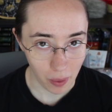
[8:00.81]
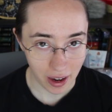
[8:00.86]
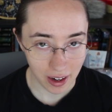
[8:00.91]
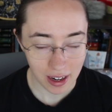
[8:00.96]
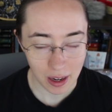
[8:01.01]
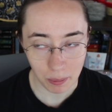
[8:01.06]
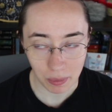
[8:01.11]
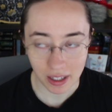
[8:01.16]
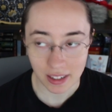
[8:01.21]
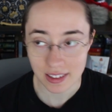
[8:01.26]

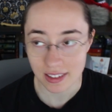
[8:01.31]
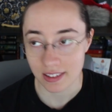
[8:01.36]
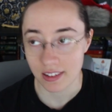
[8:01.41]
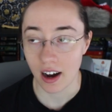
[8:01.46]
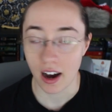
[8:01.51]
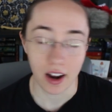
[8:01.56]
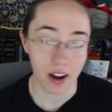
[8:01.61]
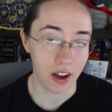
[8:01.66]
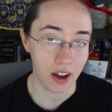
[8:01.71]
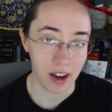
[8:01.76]
Wedding, but that's
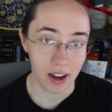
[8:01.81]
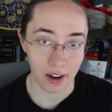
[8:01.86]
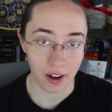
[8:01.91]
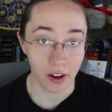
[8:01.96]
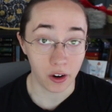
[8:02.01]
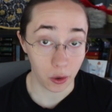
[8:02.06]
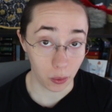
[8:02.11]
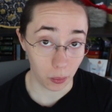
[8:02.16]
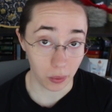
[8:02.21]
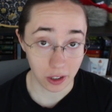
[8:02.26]
not a,
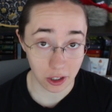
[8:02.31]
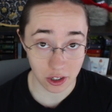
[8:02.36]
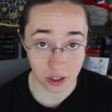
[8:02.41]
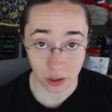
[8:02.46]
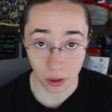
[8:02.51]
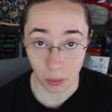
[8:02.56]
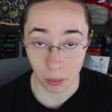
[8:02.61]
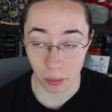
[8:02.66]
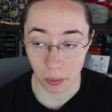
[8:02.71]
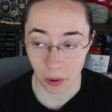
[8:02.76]
an
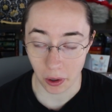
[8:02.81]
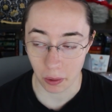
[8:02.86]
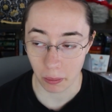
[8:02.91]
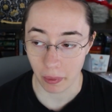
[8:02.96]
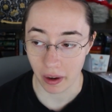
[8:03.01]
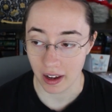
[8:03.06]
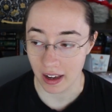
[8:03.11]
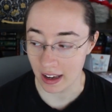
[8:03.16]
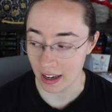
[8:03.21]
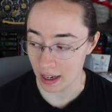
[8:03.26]
original book
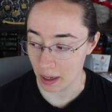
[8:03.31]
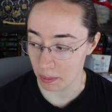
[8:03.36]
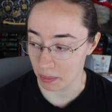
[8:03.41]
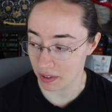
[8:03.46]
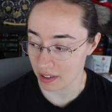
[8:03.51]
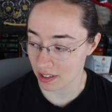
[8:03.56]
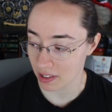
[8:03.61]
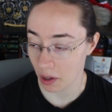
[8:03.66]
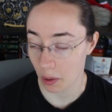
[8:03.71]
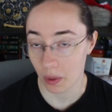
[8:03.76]
by him.
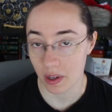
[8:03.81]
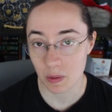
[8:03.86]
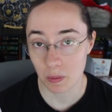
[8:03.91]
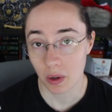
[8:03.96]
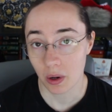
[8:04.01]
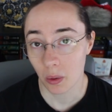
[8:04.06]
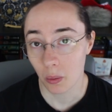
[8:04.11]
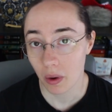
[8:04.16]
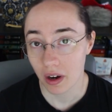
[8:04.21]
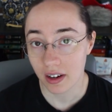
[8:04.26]
So it's
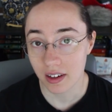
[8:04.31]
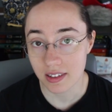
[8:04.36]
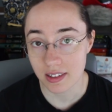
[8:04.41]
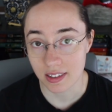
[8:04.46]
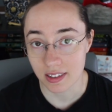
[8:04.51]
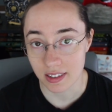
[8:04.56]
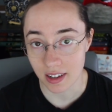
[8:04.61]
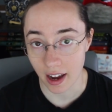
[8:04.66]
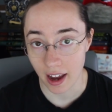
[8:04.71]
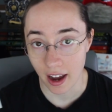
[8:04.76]
been a while
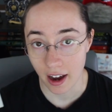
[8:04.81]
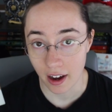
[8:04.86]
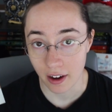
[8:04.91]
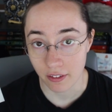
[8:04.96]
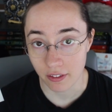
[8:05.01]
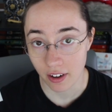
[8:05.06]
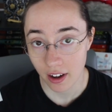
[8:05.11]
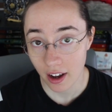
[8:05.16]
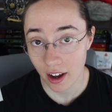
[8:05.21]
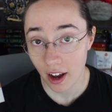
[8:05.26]
since I
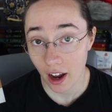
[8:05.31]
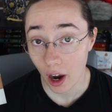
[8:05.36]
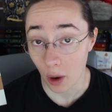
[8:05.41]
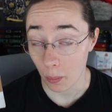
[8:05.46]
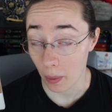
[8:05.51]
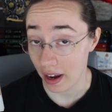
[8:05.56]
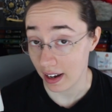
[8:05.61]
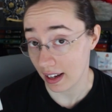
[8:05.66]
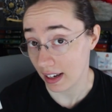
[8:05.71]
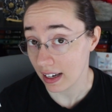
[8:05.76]
have
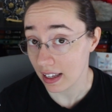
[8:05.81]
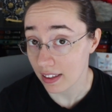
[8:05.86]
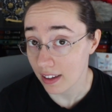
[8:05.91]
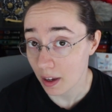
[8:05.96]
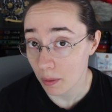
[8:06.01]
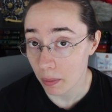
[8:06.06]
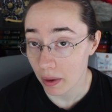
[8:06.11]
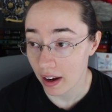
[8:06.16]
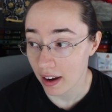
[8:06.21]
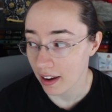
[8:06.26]
read
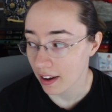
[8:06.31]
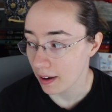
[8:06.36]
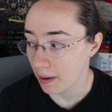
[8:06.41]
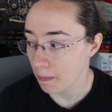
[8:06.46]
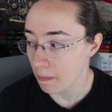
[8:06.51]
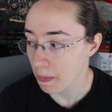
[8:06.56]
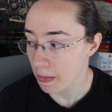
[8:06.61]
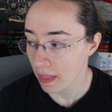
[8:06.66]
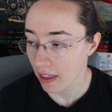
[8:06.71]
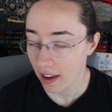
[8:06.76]
anything by
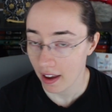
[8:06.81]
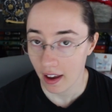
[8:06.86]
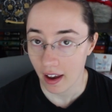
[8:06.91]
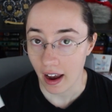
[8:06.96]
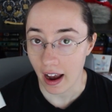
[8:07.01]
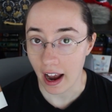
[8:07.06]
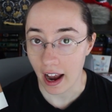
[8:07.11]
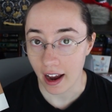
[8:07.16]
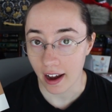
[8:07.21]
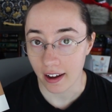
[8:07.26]
him,
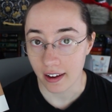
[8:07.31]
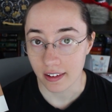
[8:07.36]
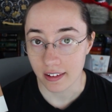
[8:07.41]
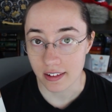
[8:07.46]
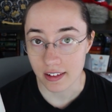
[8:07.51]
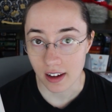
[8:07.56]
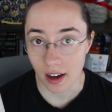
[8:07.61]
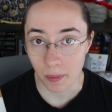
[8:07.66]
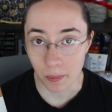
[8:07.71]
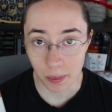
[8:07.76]

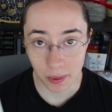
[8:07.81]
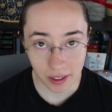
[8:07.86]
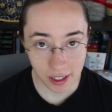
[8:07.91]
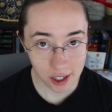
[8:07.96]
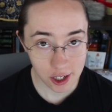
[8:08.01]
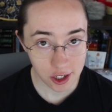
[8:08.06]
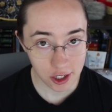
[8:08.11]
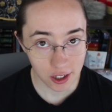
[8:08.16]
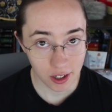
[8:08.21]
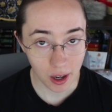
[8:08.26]
and I'm pretty
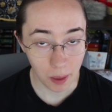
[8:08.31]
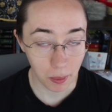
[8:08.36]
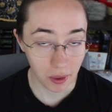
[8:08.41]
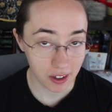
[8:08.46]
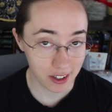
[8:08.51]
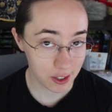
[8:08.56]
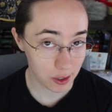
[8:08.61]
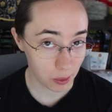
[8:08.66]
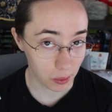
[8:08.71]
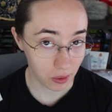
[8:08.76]
sure I'm
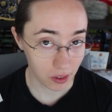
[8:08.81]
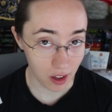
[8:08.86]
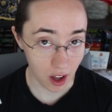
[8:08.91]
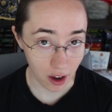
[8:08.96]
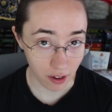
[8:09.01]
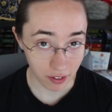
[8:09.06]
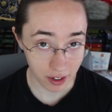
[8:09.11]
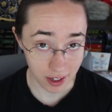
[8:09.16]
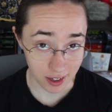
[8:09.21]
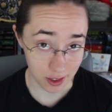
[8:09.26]
going to
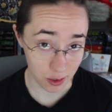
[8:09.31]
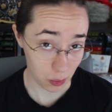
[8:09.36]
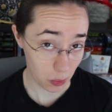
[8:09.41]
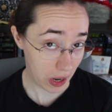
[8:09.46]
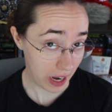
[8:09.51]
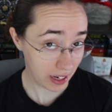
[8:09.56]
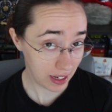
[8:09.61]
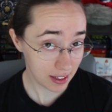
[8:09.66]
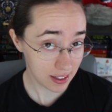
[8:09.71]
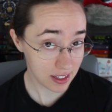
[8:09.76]
love his
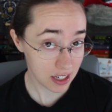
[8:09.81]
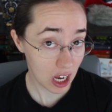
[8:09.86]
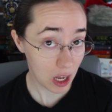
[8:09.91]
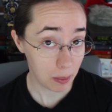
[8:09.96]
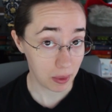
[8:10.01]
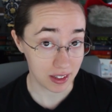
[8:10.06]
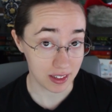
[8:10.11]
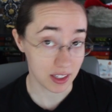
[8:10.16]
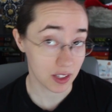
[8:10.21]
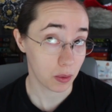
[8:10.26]
writing style
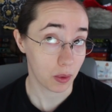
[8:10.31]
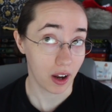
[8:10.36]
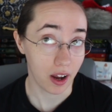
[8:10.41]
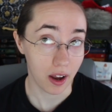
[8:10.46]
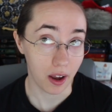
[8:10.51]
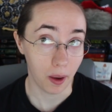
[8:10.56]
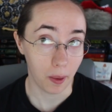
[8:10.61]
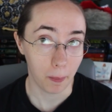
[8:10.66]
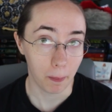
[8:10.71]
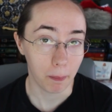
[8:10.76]
because that's what
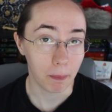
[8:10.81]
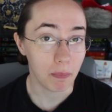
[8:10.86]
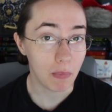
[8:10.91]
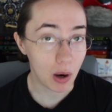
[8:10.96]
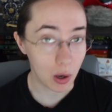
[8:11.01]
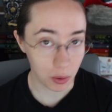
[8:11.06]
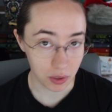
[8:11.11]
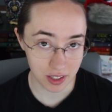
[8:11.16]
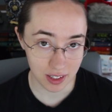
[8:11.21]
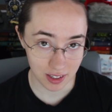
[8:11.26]
I
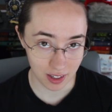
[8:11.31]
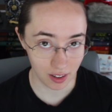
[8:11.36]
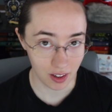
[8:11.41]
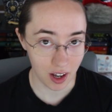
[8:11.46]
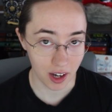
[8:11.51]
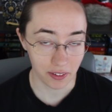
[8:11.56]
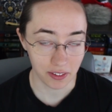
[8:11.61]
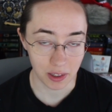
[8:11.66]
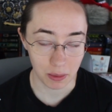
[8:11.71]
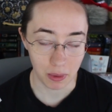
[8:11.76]
most
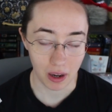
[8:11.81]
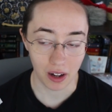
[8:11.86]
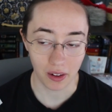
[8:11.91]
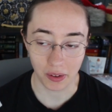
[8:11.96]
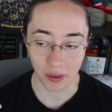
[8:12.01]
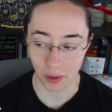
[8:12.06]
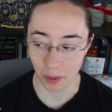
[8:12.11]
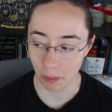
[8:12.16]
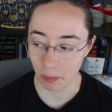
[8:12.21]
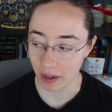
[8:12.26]
loved about
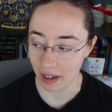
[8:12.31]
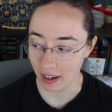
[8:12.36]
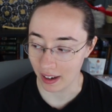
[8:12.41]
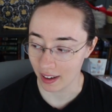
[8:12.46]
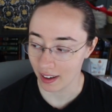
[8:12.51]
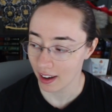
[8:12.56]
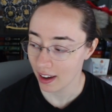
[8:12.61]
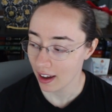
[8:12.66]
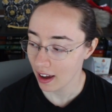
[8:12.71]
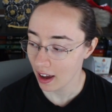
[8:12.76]
Little
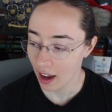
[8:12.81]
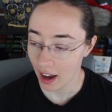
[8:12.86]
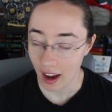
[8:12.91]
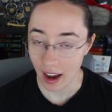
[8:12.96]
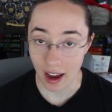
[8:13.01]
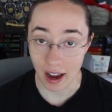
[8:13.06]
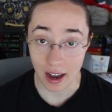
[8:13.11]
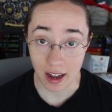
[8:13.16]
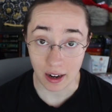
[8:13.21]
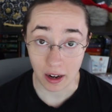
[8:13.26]
Big,
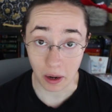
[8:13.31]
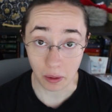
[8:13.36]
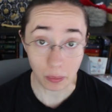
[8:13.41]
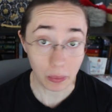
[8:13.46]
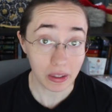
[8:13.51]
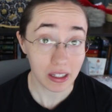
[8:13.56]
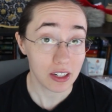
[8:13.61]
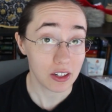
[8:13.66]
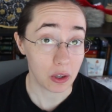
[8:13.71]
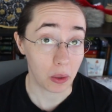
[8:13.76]
and I
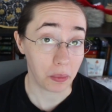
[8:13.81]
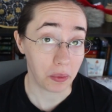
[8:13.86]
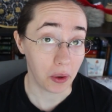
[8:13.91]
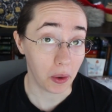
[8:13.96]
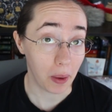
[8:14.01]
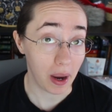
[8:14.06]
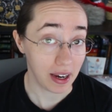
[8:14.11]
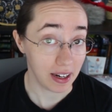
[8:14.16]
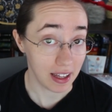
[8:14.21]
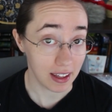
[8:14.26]
really don't
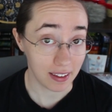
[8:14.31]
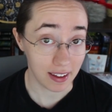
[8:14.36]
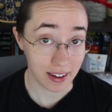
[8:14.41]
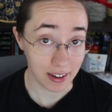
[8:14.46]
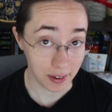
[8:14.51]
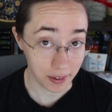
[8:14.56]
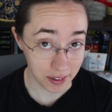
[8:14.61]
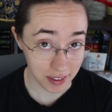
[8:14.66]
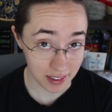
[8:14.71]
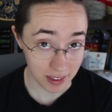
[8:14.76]
know anything
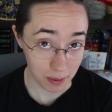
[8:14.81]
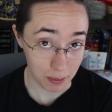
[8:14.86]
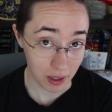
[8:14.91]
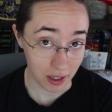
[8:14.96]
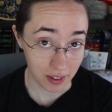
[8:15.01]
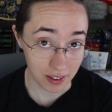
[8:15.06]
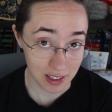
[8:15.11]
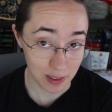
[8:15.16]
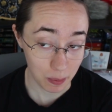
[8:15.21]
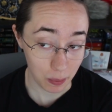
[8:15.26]
else
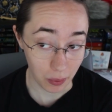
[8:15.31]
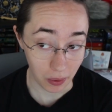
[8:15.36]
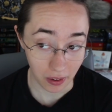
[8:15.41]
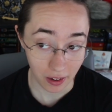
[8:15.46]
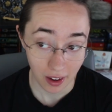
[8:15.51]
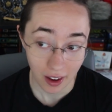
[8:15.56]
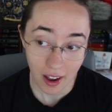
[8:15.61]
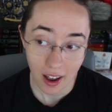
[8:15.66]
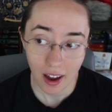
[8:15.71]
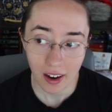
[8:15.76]
about this
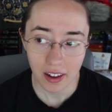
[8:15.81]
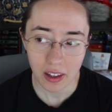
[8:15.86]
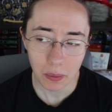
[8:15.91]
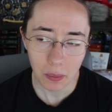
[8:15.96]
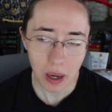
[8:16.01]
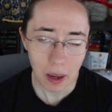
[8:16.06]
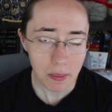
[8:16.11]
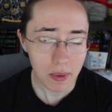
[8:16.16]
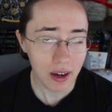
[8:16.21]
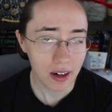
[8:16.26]
book. than
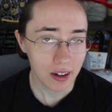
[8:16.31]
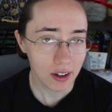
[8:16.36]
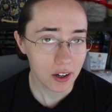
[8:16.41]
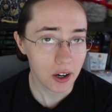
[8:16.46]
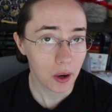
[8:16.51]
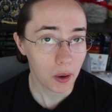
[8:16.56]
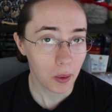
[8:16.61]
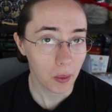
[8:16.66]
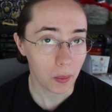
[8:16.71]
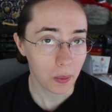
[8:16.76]
I'm gonna
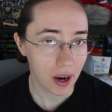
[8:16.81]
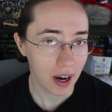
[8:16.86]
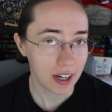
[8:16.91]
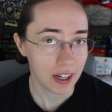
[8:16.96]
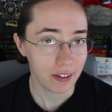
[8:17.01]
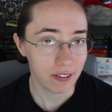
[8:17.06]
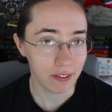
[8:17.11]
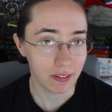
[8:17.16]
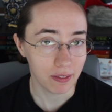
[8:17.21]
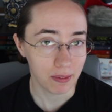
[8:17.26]
go kind
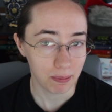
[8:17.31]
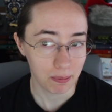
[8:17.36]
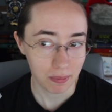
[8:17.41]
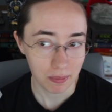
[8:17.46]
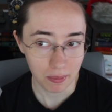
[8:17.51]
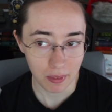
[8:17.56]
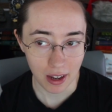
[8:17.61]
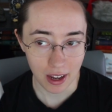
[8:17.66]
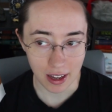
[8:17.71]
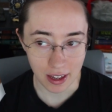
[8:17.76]
of
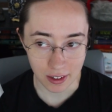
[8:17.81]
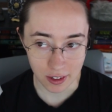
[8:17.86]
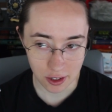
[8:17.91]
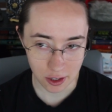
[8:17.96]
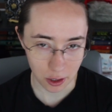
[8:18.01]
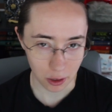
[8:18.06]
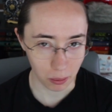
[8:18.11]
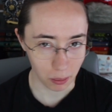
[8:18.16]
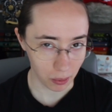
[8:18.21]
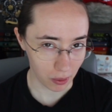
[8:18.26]

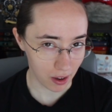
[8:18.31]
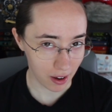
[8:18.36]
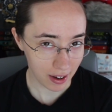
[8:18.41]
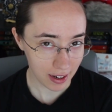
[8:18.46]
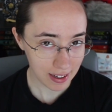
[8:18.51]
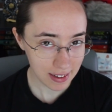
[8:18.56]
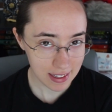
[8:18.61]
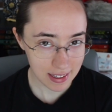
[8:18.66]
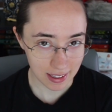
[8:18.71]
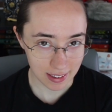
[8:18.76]
into
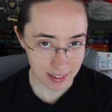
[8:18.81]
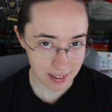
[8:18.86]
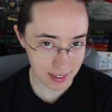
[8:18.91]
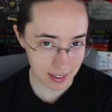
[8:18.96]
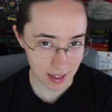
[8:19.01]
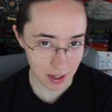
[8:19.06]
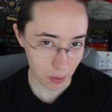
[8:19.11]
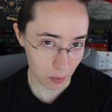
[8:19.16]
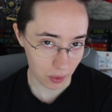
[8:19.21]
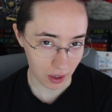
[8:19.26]
blind and
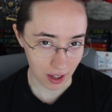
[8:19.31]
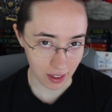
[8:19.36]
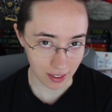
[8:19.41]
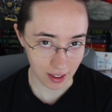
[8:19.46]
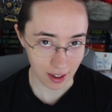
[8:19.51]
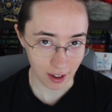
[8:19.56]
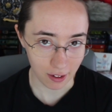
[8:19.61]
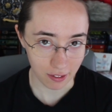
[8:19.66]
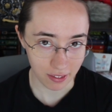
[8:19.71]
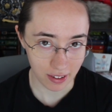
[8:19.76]
see what I
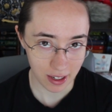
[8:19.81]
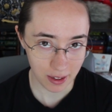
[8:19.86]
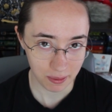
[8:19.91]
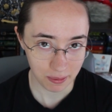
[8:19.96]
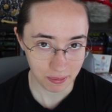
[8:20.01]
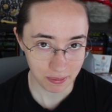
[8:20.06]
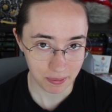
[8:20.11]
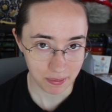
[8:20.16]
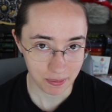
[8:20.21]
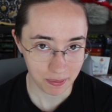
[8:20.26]
think of it.
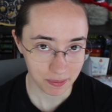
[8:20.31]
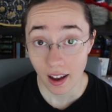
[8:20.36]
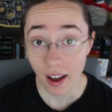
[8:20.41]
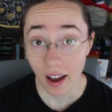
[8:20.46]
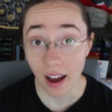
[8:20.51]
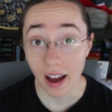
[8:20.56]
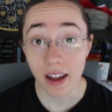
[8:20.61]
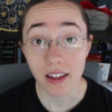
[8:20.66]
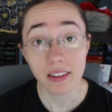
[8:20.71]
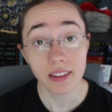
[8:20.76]

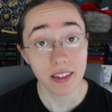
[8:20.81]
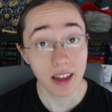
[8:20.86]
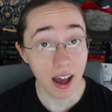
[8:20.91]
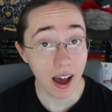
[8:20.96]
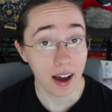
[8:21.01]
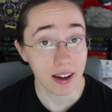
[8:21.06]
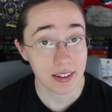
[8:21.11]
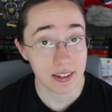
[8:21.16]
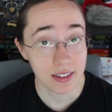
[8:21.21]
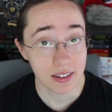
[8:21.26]
And
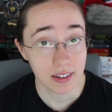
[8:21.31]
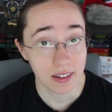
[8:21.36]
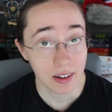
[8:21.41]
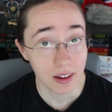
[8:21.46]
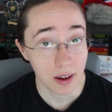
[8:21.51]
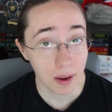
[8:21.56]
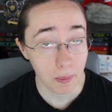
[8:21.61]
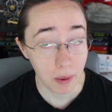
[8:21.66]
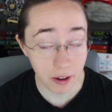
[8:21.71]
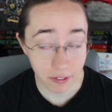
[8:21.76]
that,
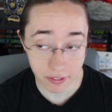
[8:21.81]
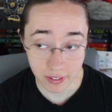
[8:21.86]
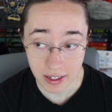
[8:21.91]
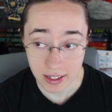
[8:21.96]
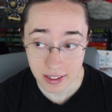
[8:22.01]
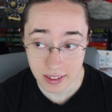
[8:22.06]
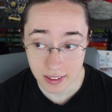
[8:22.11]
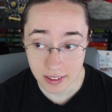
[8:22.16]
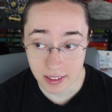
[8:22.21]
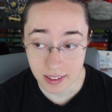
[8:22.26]
my
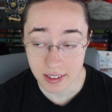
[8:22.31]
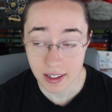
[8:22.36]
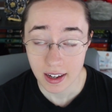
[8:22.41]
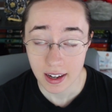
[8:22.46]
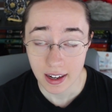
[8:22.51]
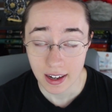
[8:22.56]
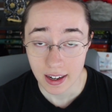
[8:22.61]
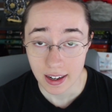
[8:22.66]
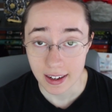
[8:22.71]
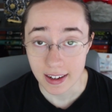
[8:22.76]
friends,
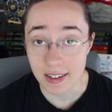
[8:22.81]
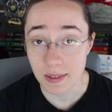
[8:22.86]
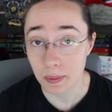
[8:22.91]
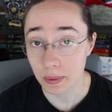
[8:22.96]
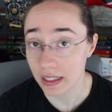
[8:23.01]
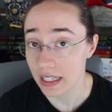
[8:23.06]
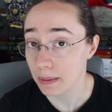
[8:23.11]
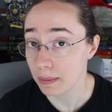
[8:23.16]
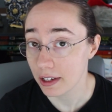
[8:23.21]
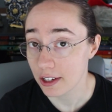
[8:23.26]
is
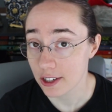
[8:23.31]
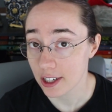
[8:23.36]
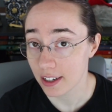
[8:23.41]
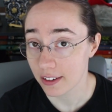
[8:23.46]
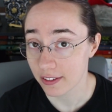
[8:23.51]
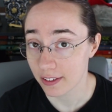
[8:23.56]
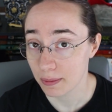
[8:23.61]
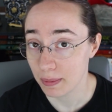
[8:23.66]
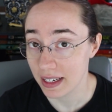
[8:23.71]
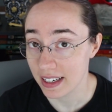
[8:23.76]
pretty much it
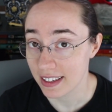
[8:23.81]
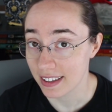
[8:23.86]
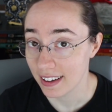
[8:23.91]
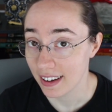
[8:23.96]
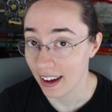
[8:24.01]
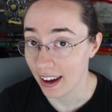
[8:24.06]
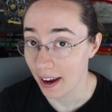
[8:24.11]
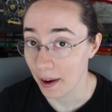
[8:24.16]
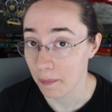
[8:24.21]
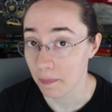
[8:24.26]
for me
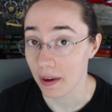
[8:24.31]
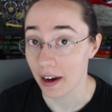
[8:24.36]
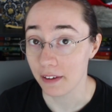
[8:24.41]
today.